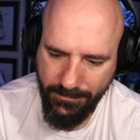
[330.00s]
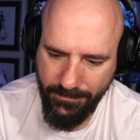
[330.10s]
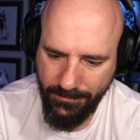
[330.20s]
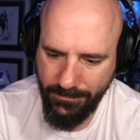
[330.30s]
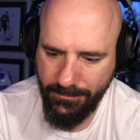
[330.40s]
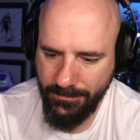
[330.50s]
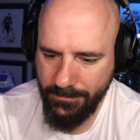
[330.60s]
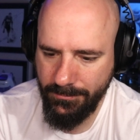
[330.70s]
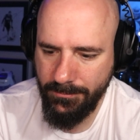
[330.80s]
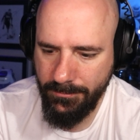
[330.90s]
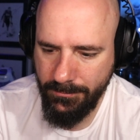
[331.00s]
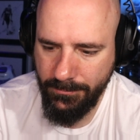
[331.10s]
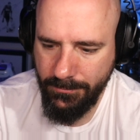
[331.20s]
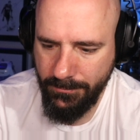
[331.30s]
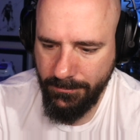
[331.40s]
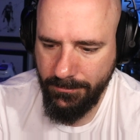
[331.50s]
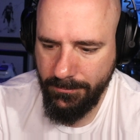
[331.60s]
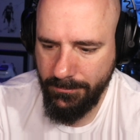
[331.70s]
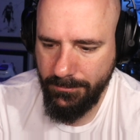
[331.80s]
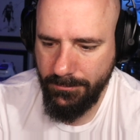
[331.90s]

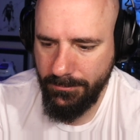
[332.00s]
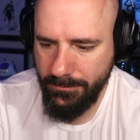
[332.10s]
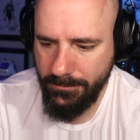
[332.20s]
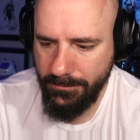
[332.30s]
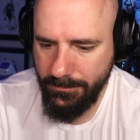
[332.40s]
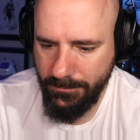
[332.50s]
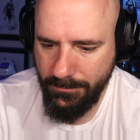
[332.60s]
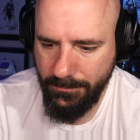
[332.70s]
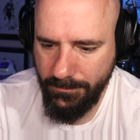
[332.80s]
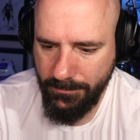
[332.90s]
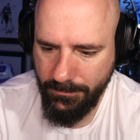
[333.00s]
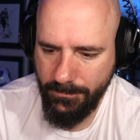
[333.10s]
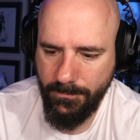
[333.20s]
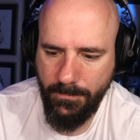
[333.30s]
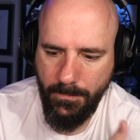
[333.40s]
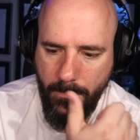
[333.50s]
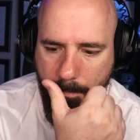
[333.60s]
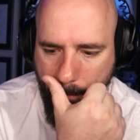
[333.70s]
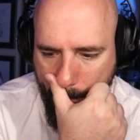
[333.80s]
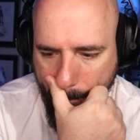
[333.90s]

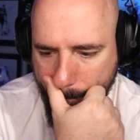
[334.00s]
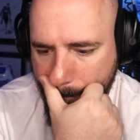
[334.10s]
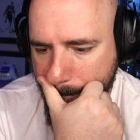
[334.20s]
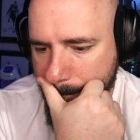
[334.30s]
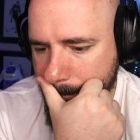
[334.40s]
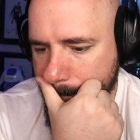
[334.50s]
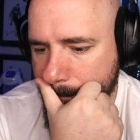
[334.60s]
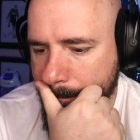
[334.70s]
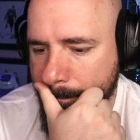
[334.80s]
(no one is talking)